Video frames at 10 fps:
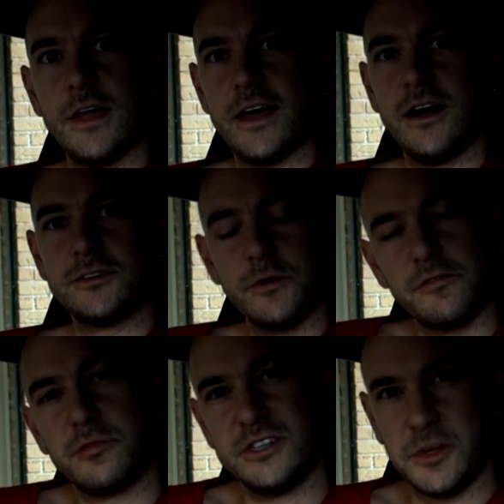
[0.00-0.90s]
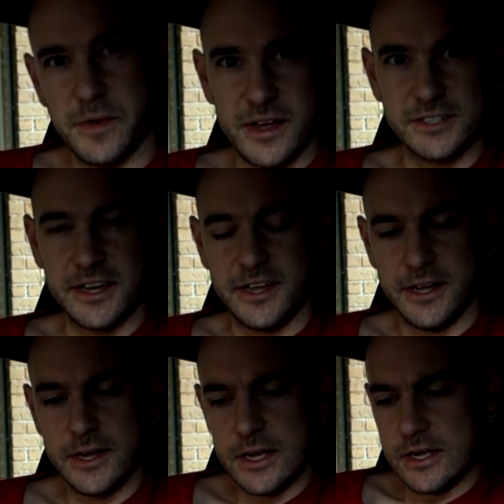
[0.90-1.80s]
Hey guys, Will from Project BRZ
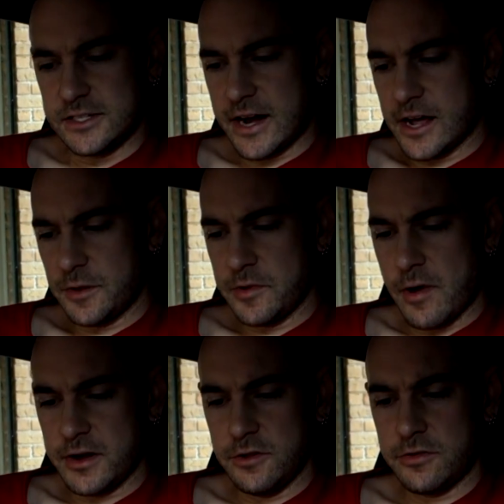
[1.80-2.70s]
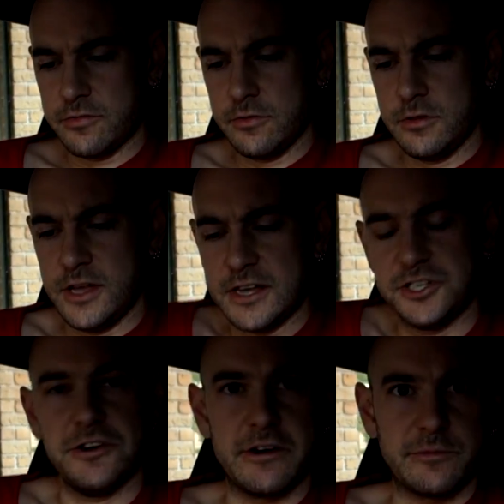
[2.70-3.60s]
here. Today I'm going to be running you through the
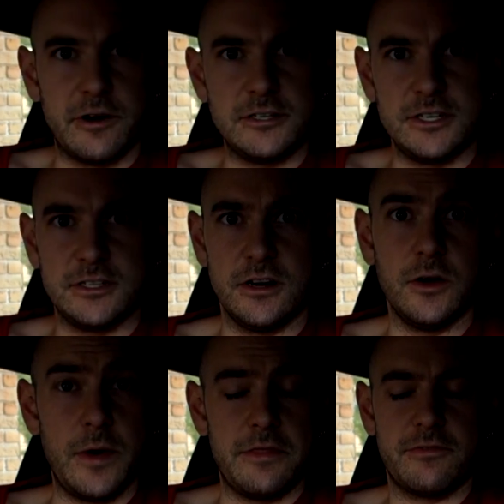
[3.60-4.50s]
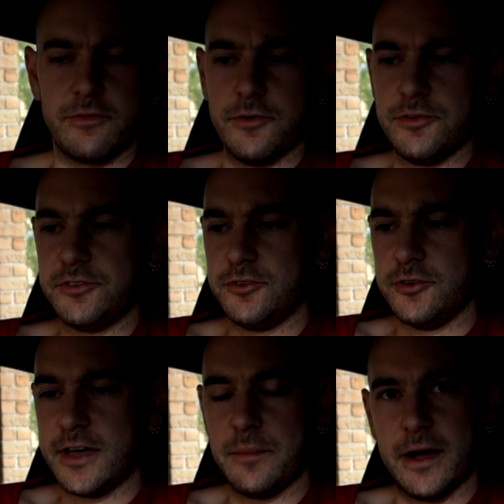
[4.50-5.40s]
engineering process that I went through
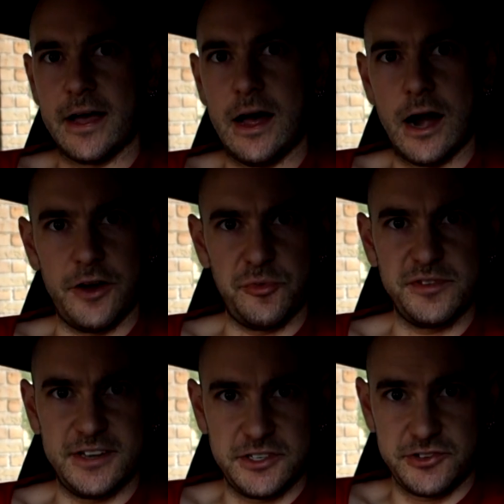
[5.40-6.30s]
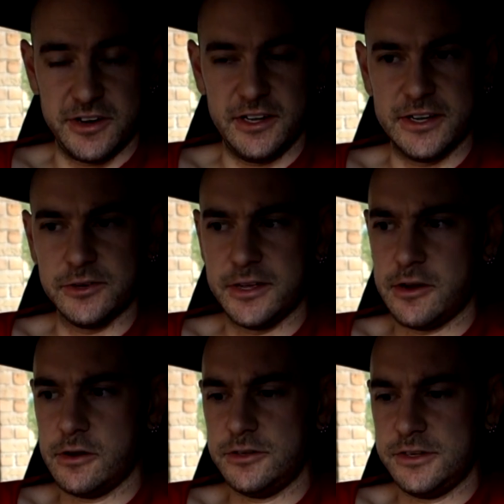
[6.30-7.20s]
to get my car 100% street legal
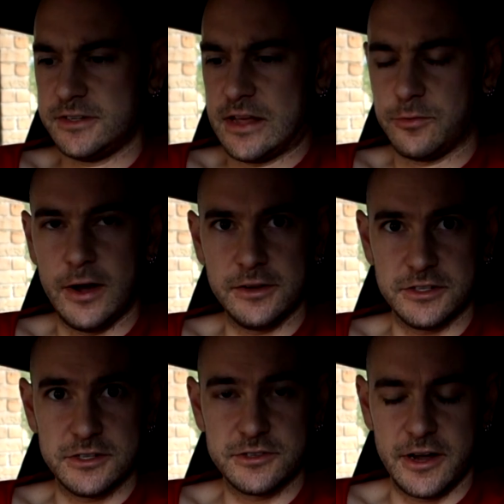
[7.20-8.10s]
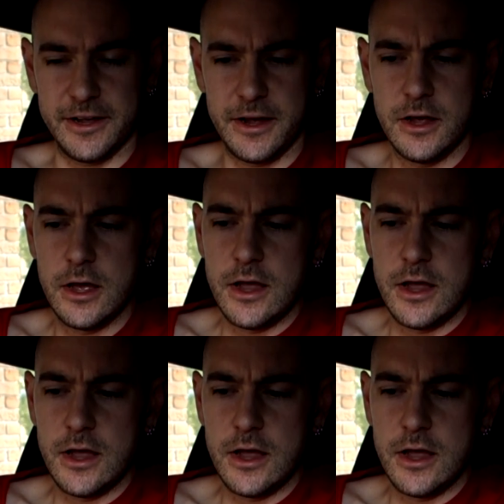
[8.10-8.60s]
here in New South Wales in Australia.